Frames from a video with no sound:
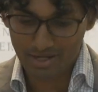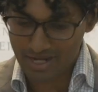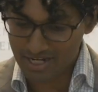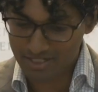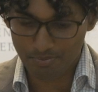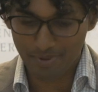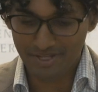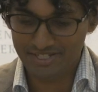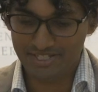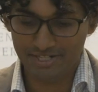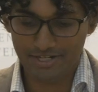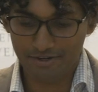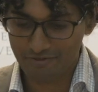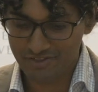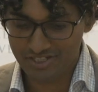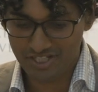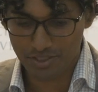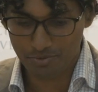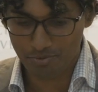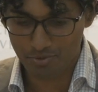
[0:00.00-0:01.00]
explains the
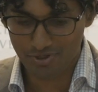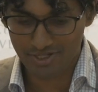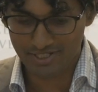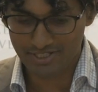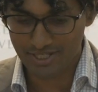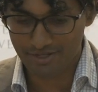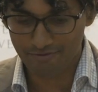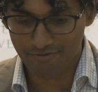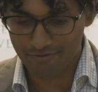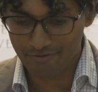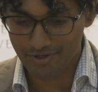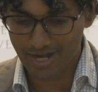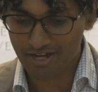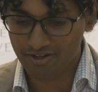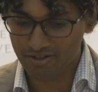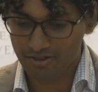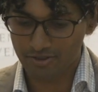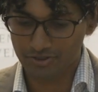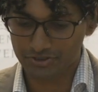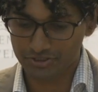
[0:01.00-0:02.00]
differences between slave and free
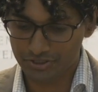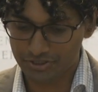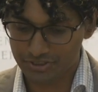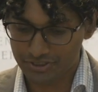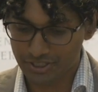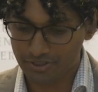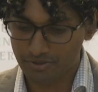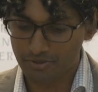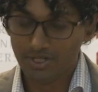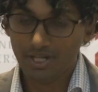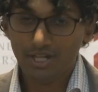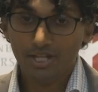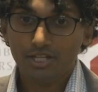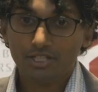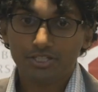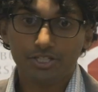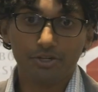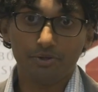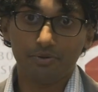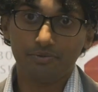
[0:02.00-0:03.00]
agriculture. So
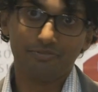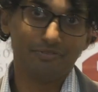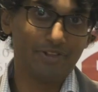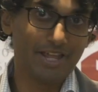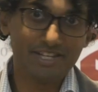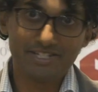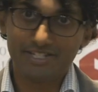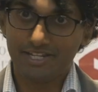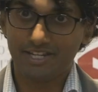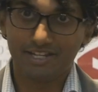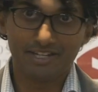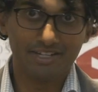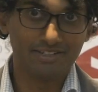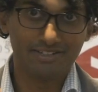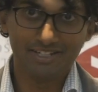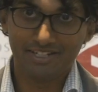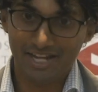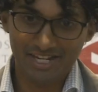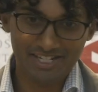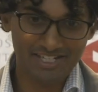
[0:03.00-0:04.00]

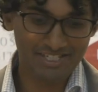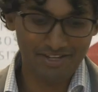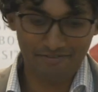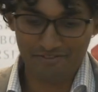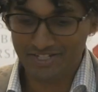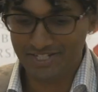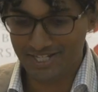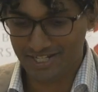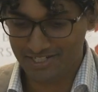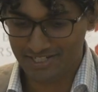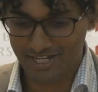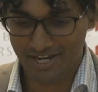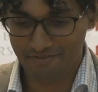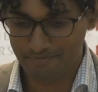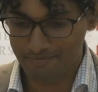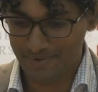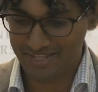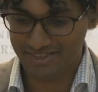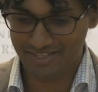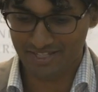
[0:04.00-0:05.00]
Flesig in 1976 kind
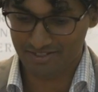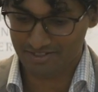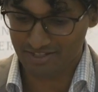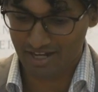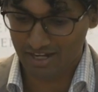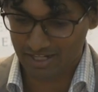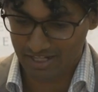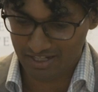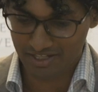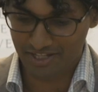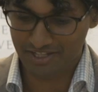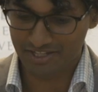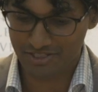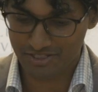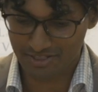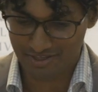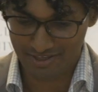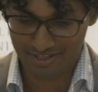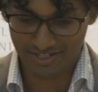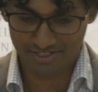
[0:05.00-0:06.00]
of made this
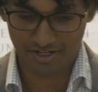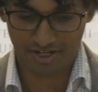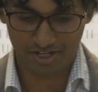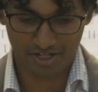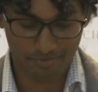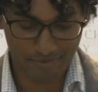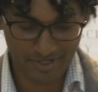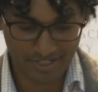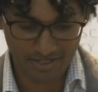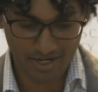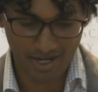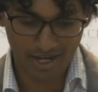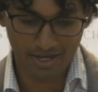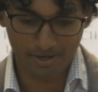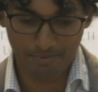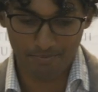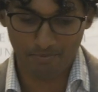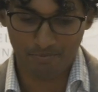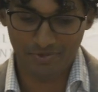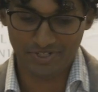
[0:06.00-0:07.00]
argument,
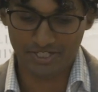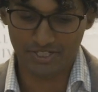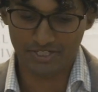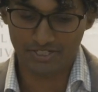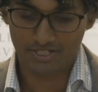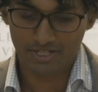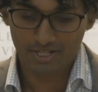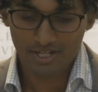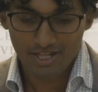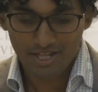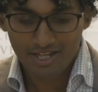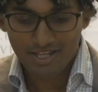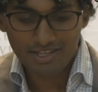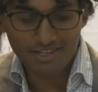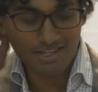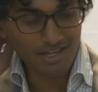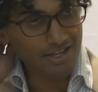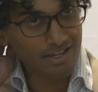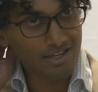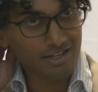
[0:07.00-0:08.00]
which is
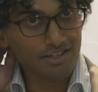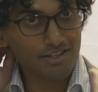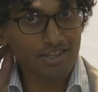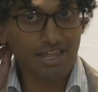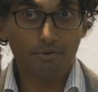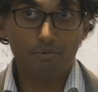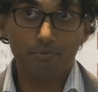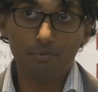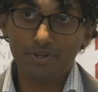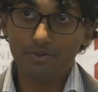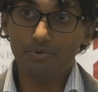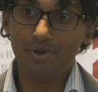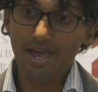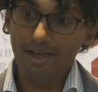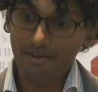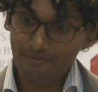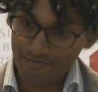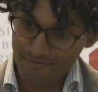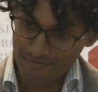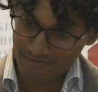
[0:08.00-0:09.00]
that when you
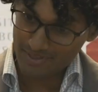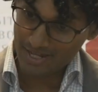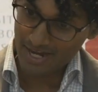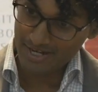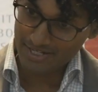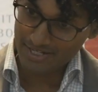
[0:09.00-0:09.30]
have the